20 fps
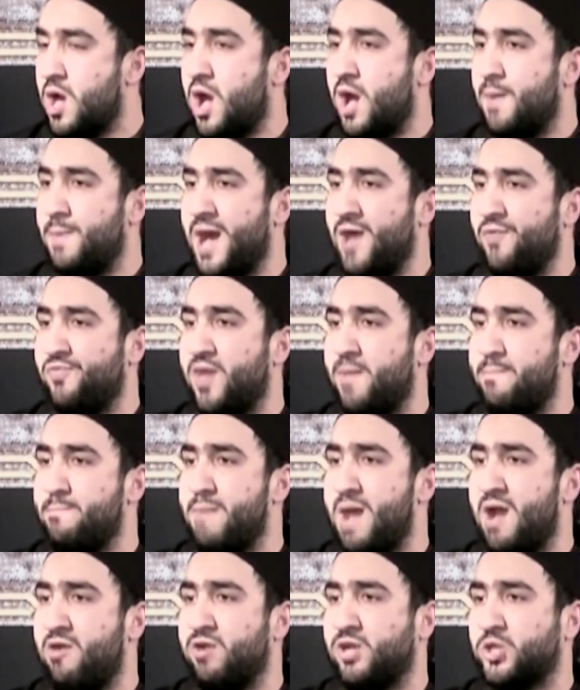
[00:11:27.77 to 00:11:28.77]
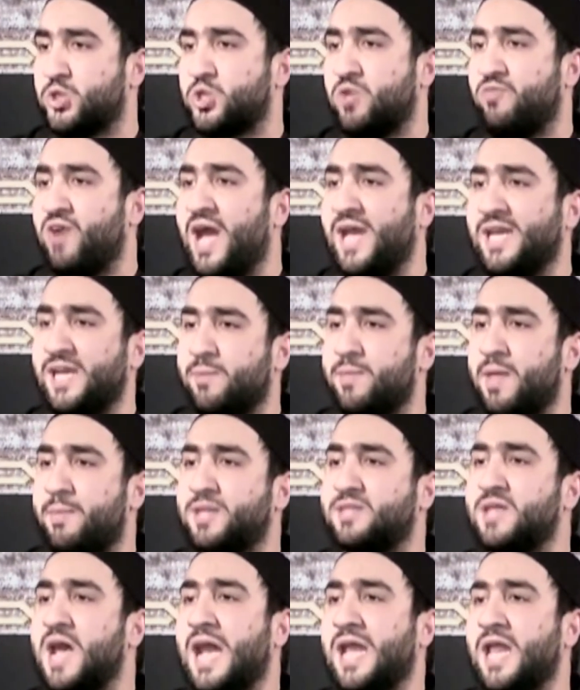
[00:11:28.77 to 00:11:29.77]
about the merits of Ali ibn
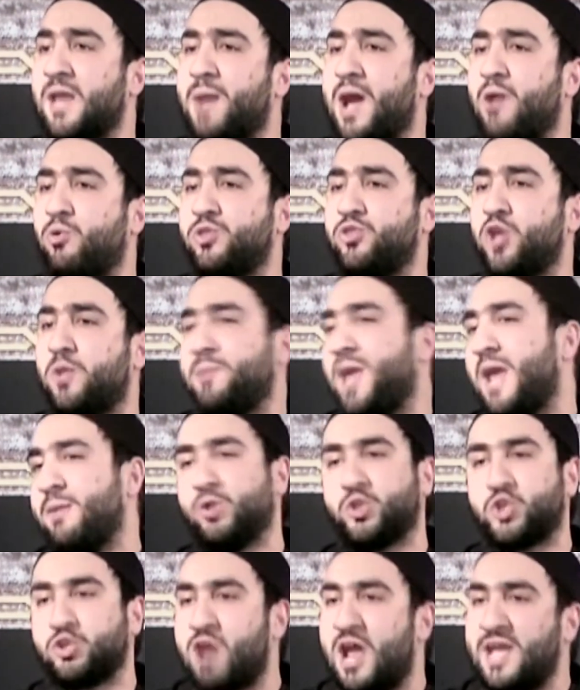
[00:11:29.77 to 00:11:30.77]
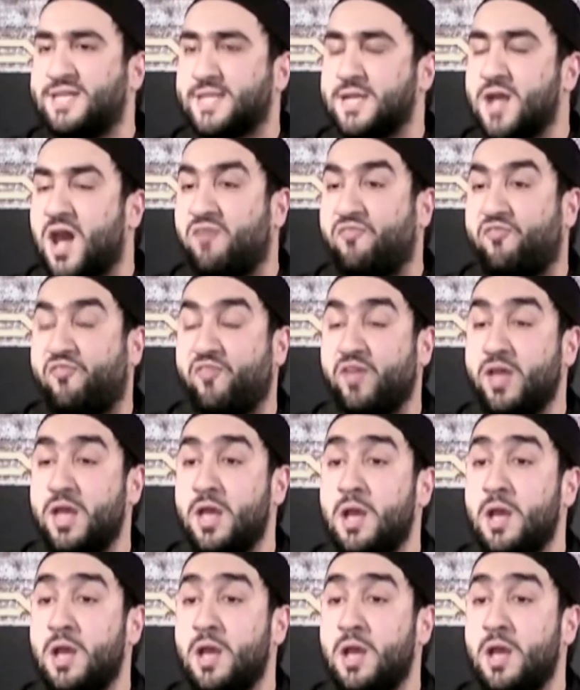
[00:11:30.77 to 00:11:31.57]
Abi Talib, I would not be able to write enough.